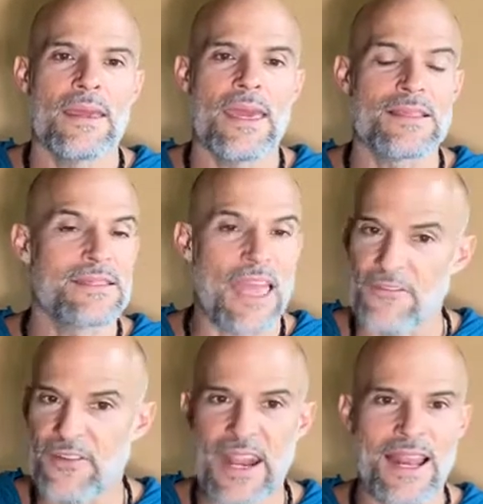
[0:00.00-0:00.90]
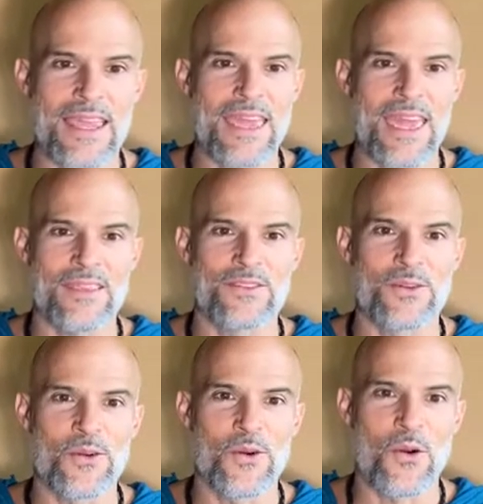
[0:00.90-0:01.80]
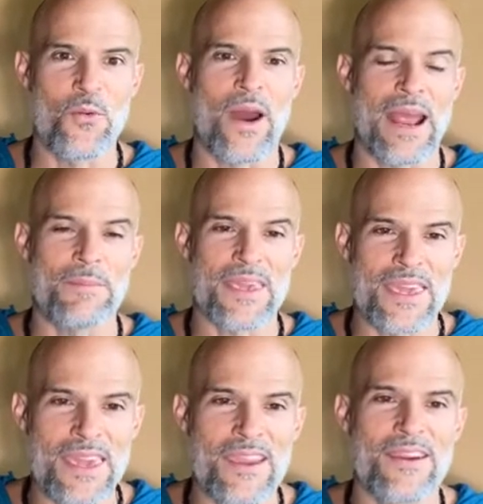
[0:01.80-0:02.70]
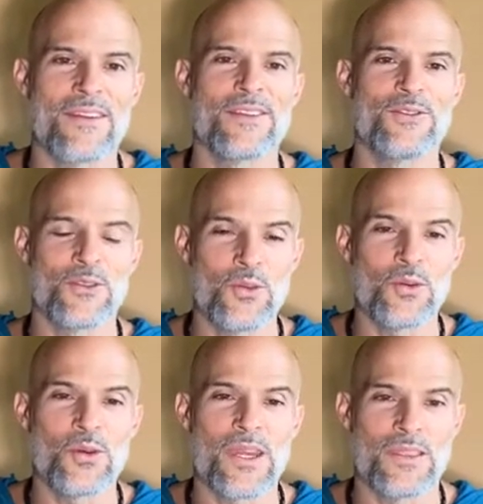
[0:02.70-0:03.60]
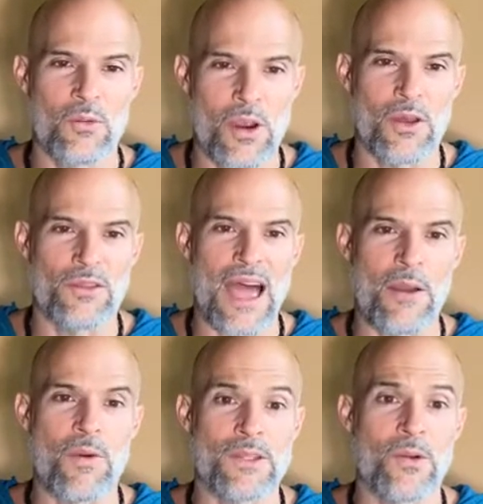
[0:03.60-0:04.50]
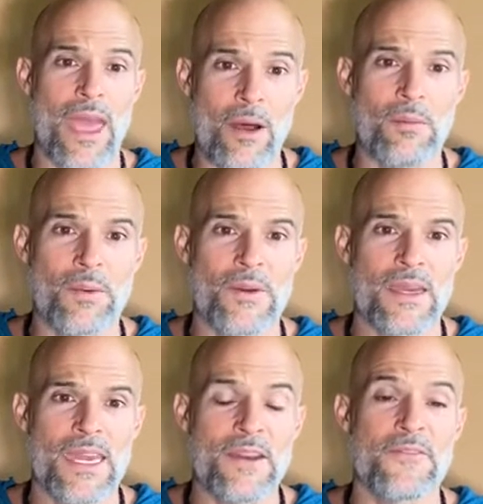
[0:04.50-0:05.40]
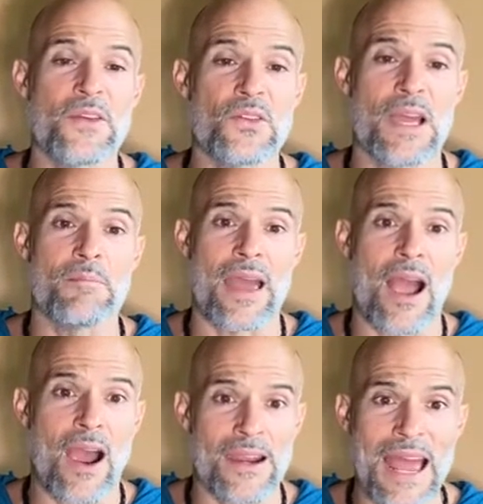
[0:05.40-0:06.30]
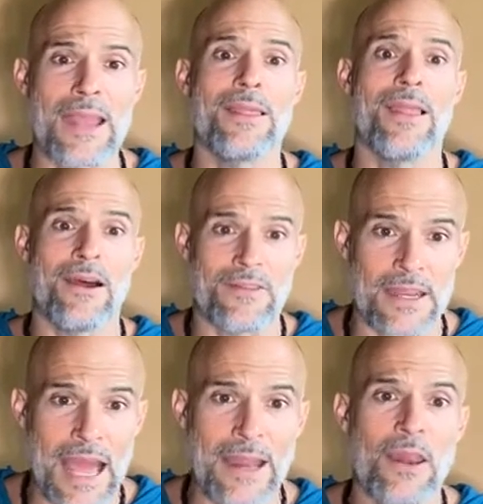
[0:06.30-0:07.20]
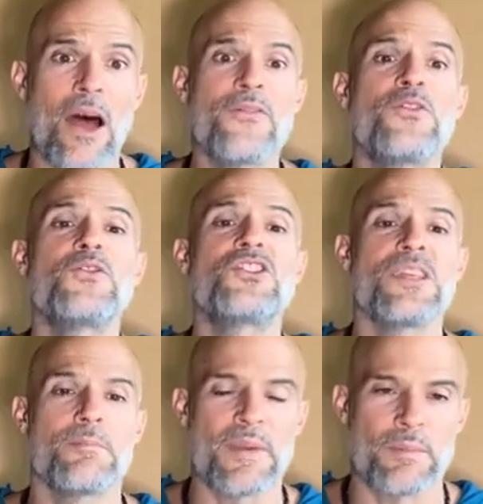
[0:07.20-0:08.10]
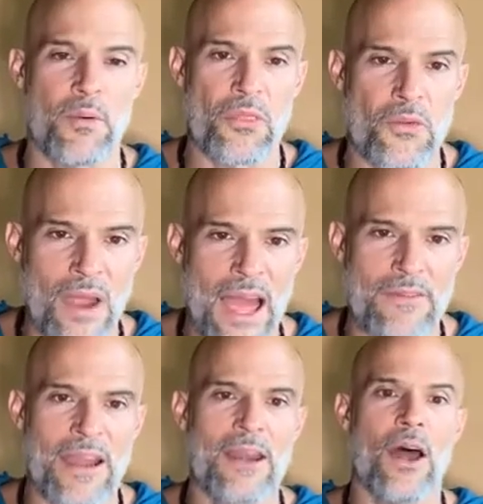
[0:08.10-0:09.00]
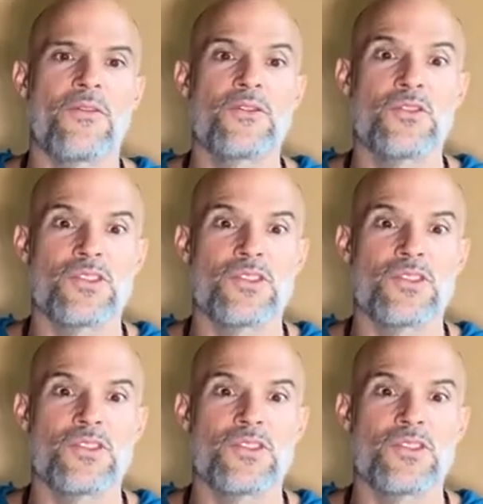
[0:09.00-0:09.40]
it's definitely into what I'm here to do in the world. I want to help. It fills up my heart. I love it. I love to see people thrive. I love to